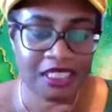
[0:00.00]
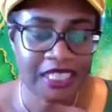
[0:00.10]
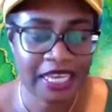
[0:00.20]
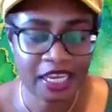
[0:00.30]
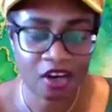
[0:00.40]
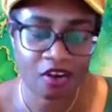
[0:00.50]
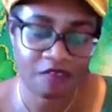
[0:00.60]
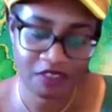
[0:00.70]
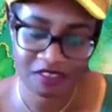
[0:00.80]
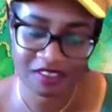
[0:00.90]
Take care
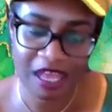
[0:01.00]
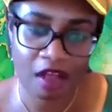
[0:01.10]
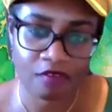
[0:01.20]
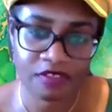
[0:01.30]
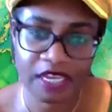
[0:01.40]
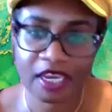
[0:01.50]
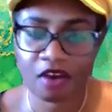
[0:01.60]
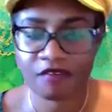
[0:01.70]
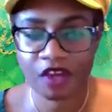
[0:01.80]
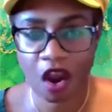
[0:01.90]
of yourself. Take
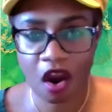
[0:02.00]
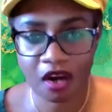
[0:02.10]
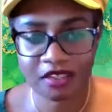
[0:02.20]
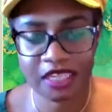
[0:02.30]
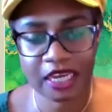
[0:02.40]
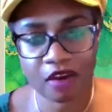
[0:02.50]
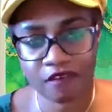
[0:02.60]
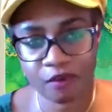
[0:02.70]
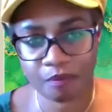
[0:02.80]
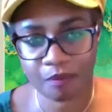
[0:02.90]
care of your heart. Take care
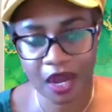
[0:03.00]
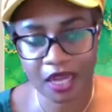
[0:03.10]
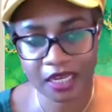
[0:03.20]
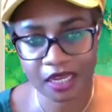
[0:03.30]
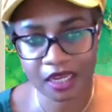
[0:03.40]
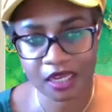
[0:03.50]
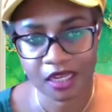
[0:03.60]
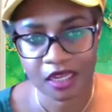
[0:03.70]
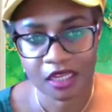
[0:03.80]
of your body.